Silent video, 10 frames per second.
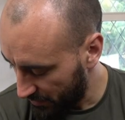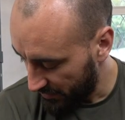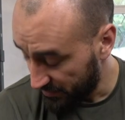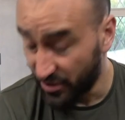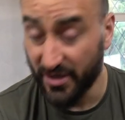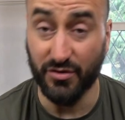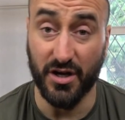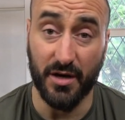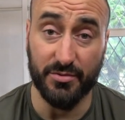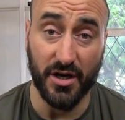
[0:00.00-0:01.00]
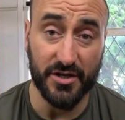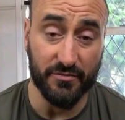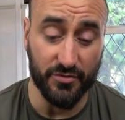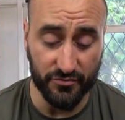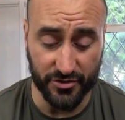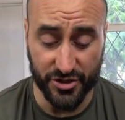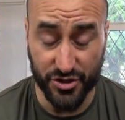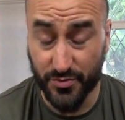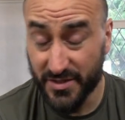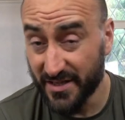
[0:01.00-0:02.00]
Because I'm cutting out
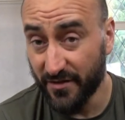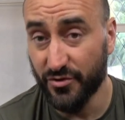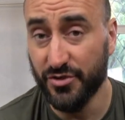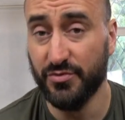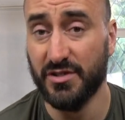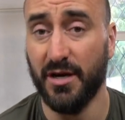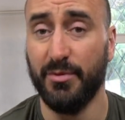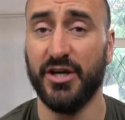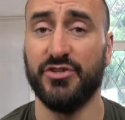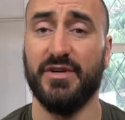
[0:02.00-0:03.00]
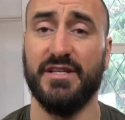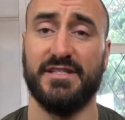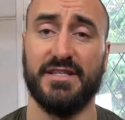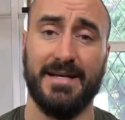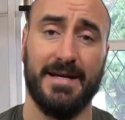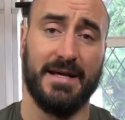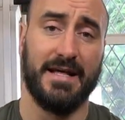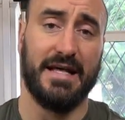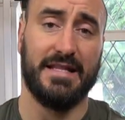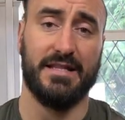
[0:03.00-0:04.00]
carbohydrates, I've reduced carbohydrates,
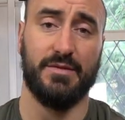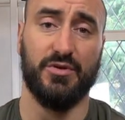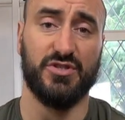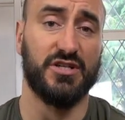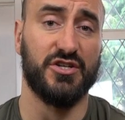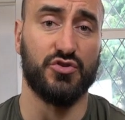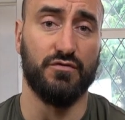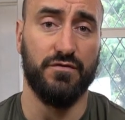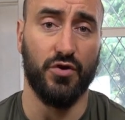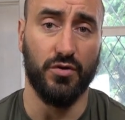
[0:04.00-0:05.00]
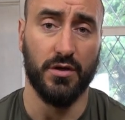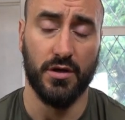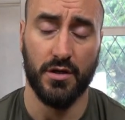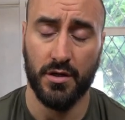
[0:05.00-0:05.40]
muscles aren't so full.